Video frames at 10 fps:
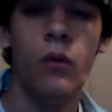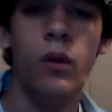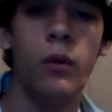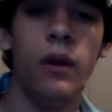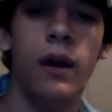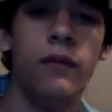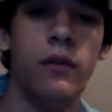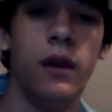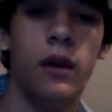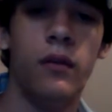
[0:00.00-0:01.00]
Well, anyway,
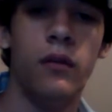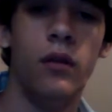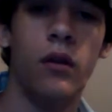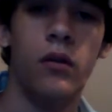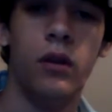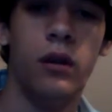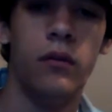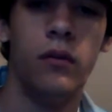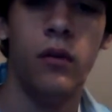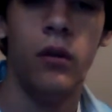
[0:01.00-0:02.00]
after that, Knuckle
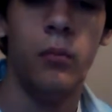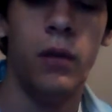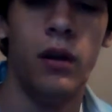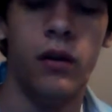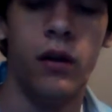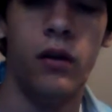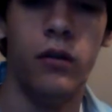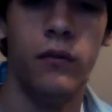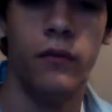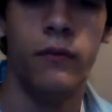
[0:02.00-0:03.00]
and
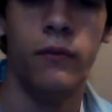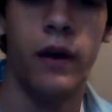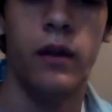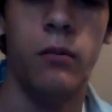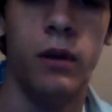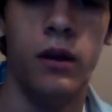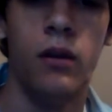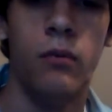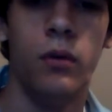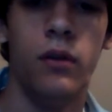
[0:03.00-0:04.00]
Melarion finally meet
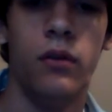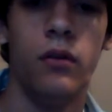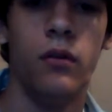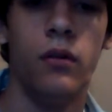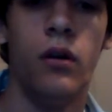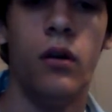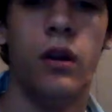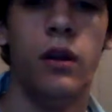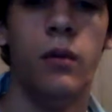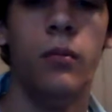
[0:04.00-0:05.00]
up with Gon
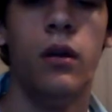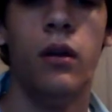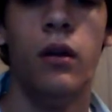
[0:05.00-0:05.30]
and them,